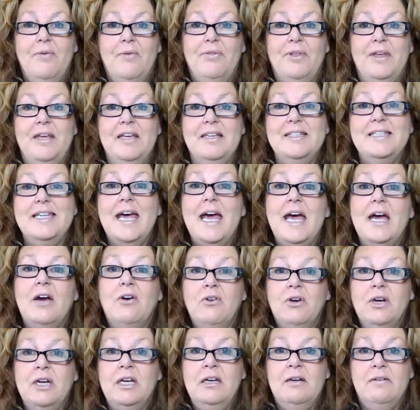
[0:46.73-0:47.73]
the
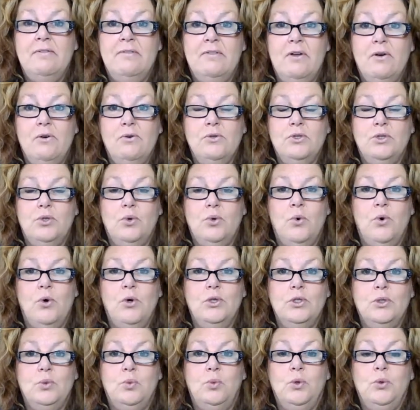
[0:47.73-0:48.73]
integrity of those
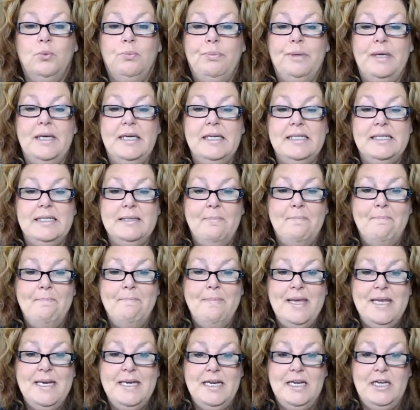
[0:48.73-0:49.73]
oils will be
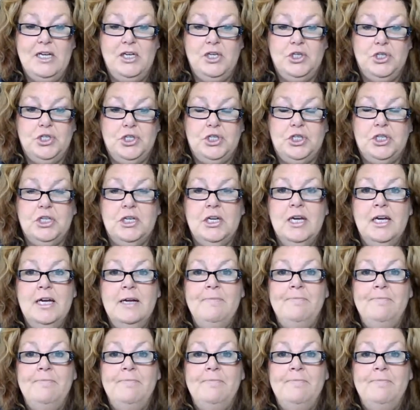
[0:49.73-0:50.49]
diminished.